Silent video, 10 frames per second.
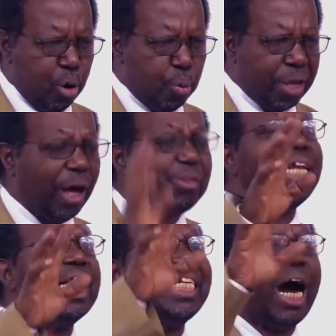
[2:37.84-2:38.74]
without
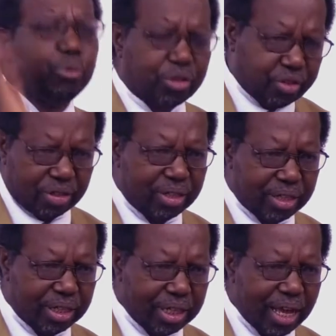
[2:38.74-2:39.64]
any doubt
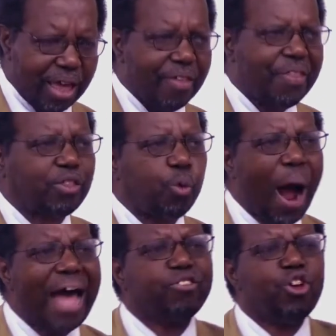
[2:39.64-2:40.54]
that
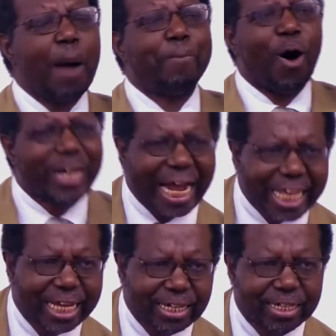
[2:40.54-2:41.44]
once you are born
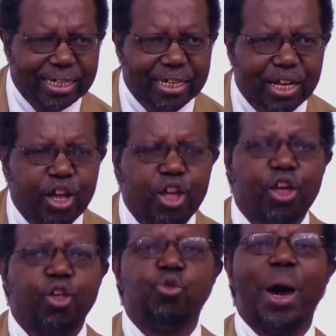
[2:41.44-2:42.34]
again,
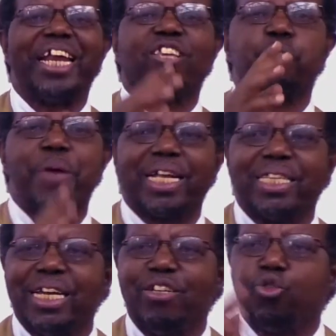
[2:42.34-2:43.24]
you are
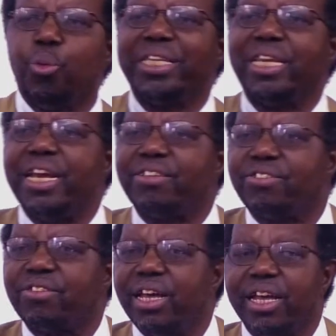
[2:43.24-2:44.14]
expected to
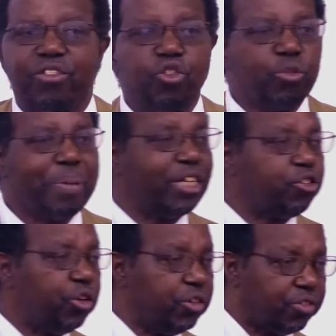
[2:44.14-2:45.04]
witness. It's not by
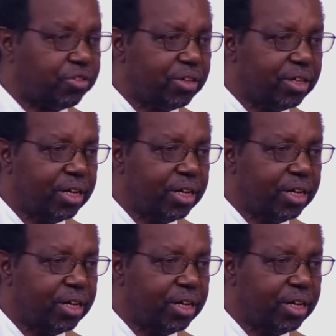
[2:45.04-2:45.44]
choice.